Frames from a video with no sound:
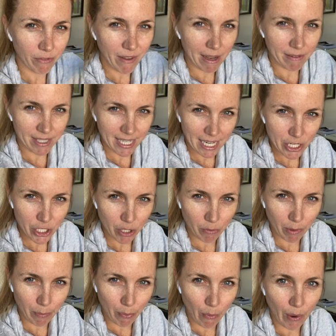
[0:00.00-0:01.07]
you a
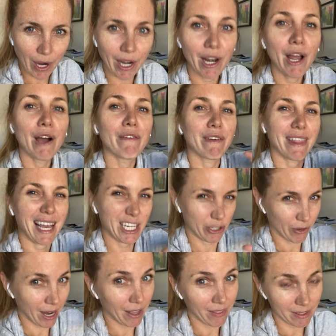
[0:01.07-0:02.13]
foundation report for that
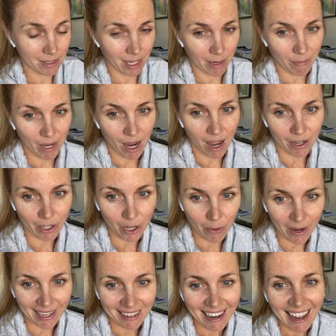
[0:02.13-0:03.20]
trial that's going to be
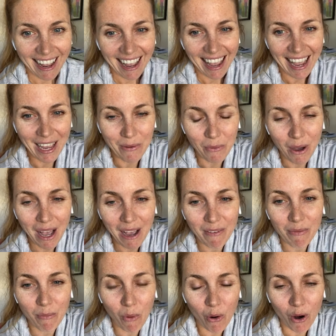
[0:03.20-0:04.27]
ongoing. And we'll
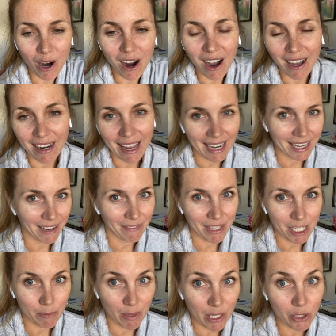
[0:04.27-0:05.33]
have more on any of
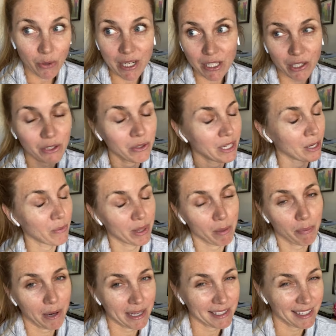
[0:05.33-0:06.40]
these big stories, including what
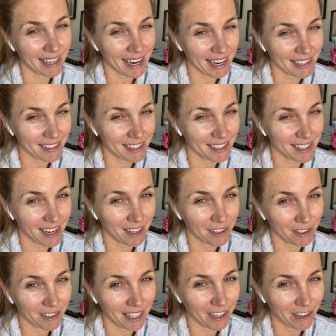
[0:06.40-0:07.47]
the president has to say a
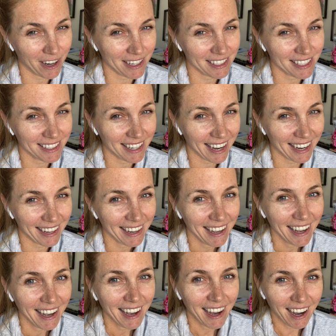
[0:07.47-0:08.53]
little later on today
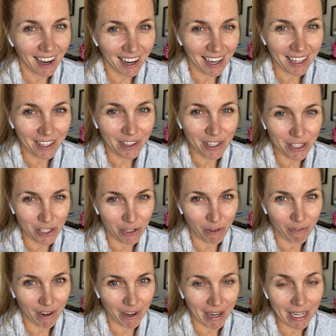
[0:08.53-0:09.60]
on this
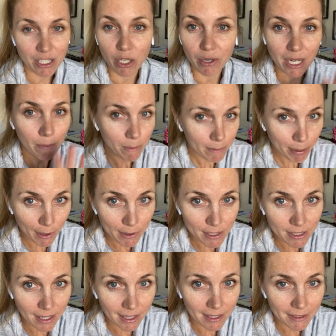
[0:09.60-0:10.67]
new variant. So keep you
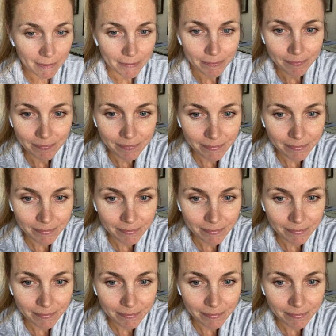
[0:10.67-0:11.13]
posted.